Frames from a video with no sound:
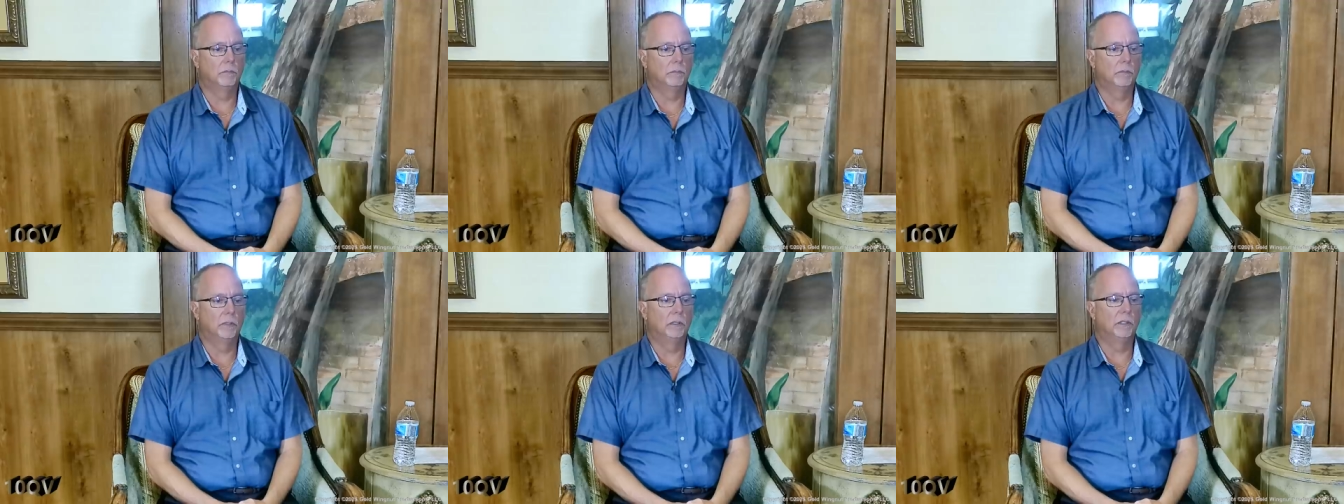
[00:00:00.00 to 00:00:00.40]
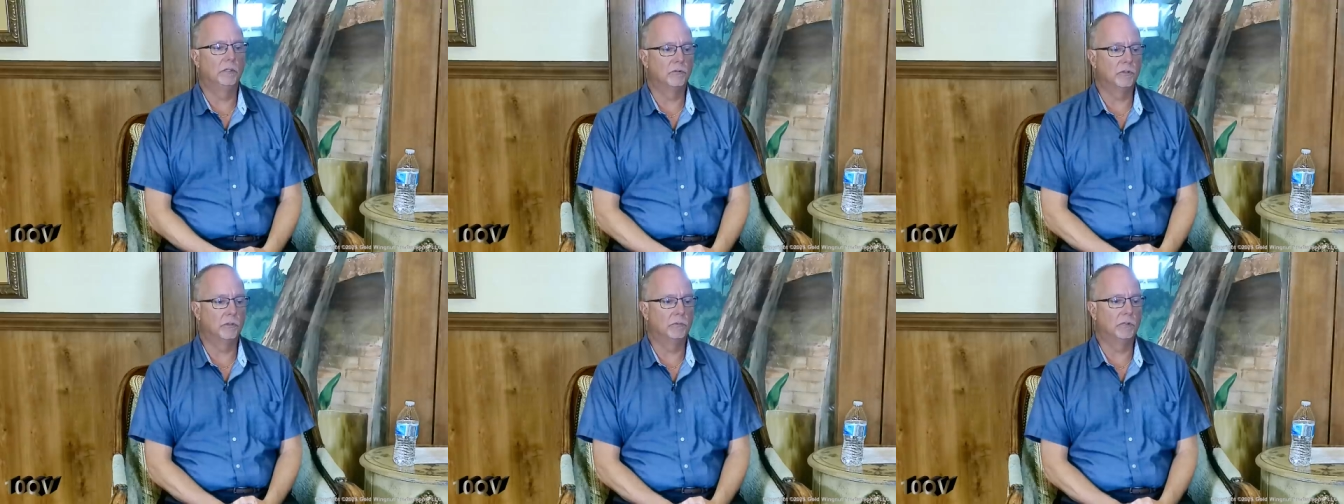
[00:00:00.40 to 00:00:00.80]

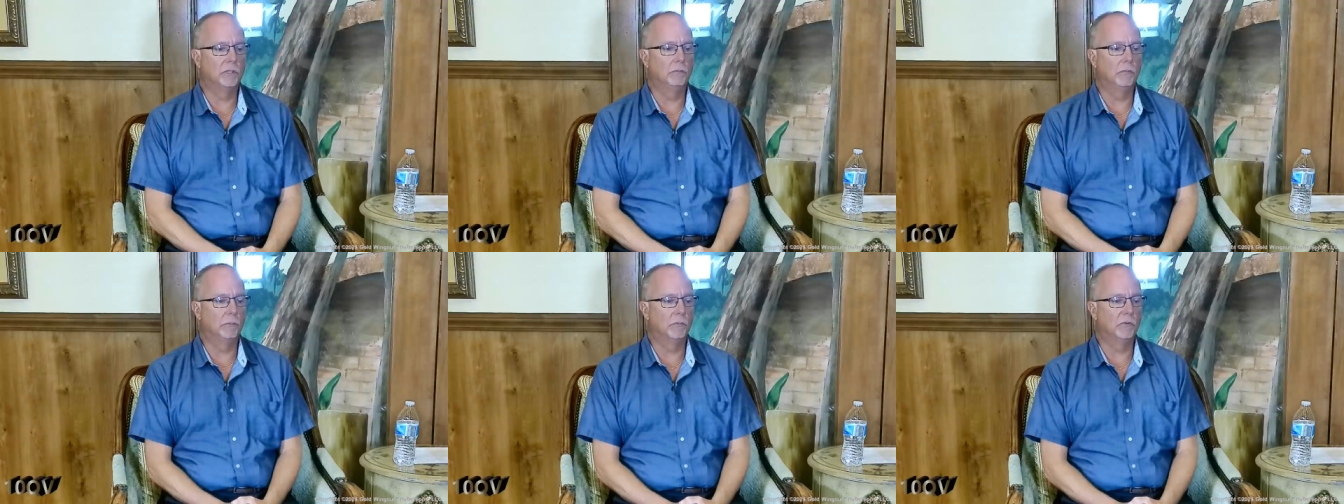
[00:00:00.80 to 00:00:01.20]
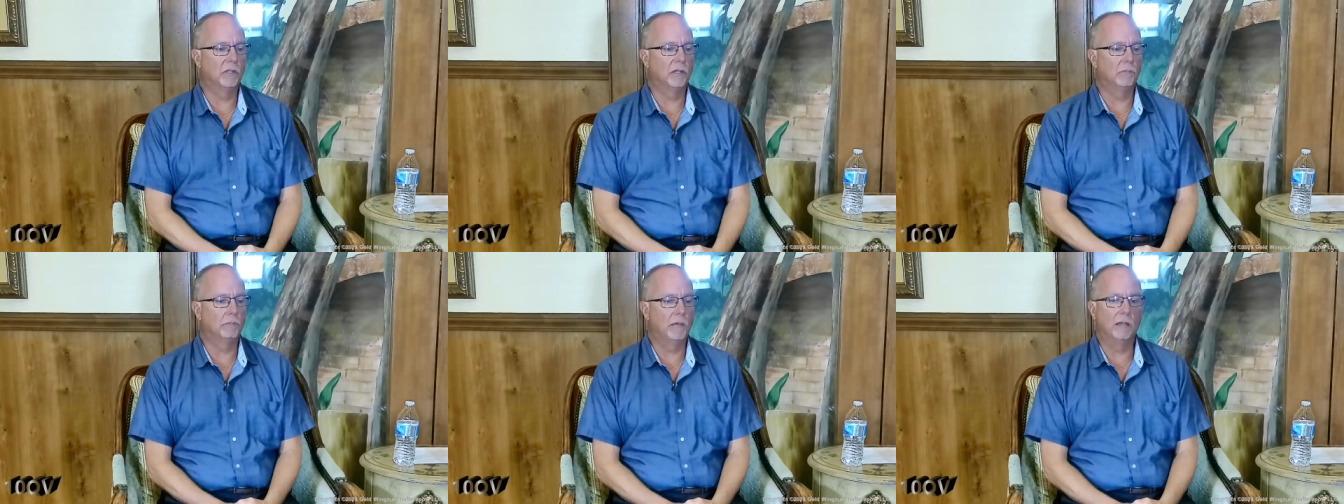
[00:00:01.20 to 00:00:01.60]
leadership team members
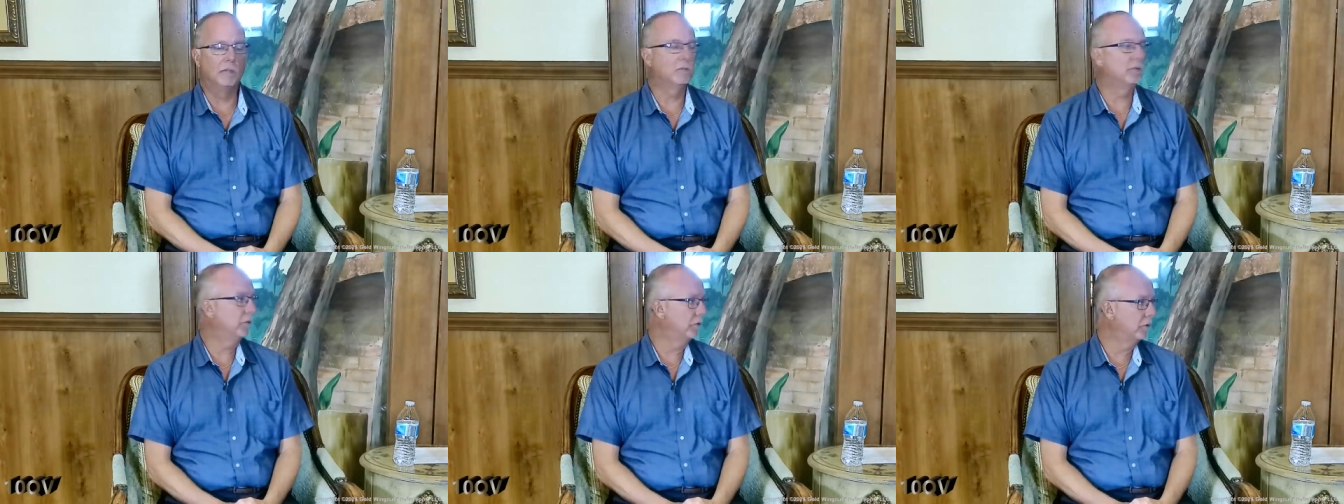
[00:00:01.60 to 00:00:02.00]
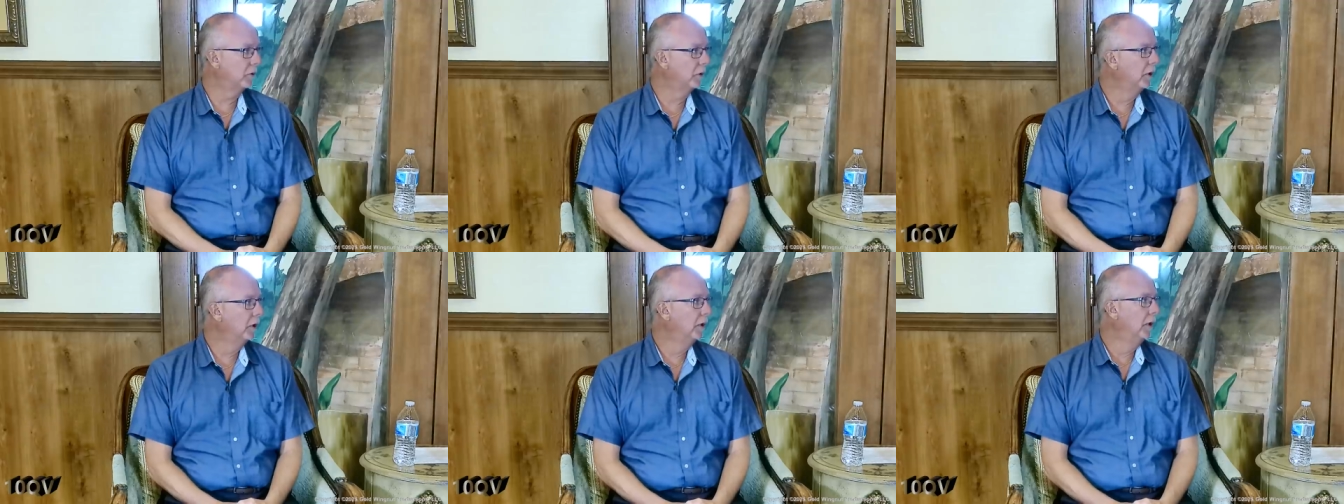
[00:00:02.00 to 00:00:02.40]
have masters
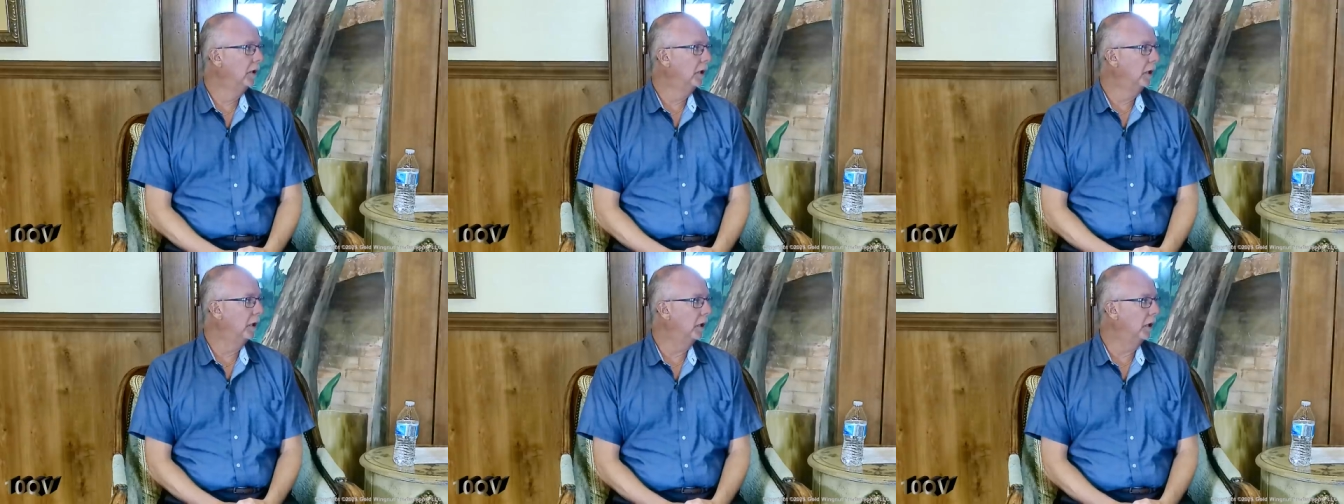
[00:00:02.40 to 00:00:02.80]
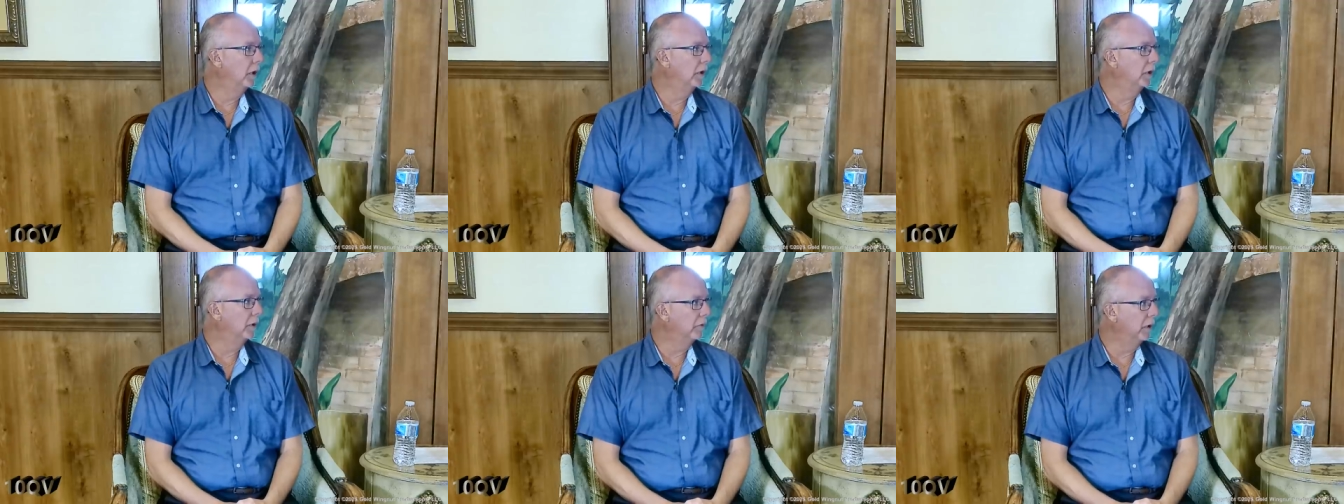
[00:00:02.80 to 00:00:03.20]

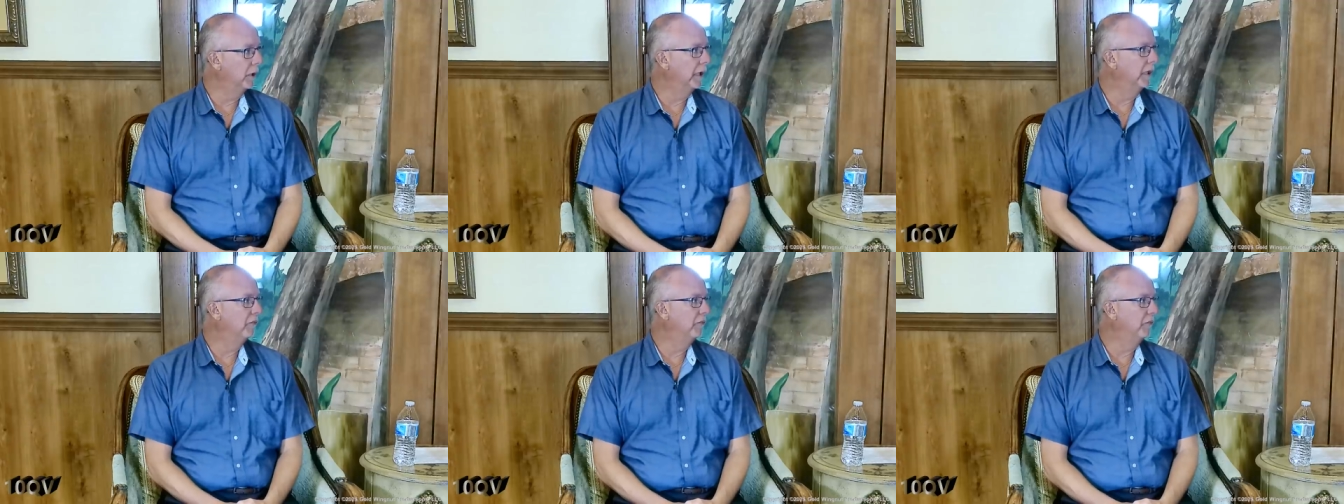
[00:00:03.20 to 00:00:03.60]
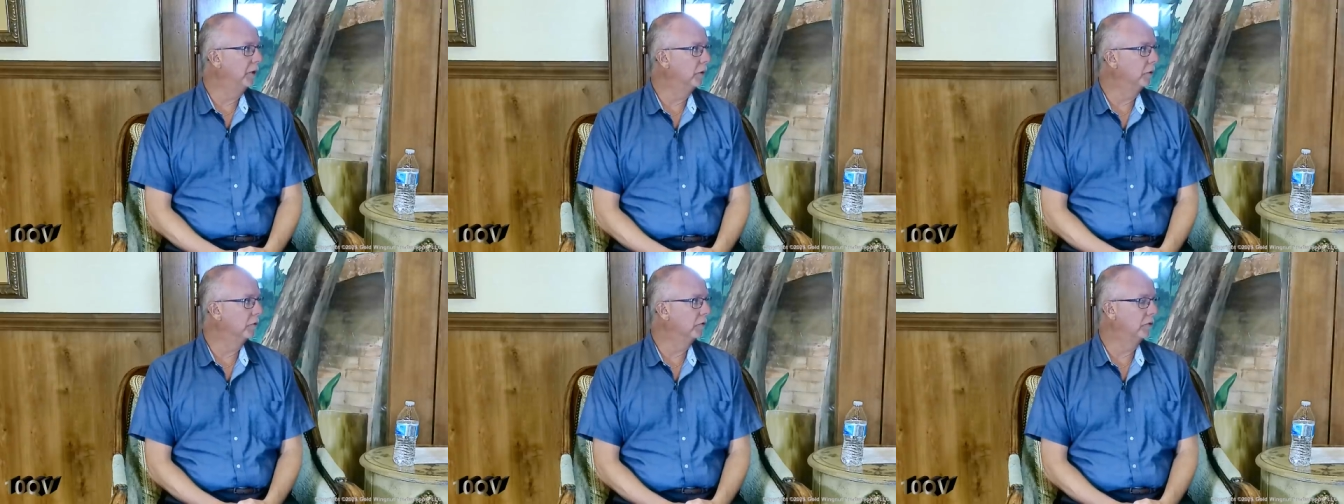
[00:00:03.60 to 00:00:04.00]
in a related field.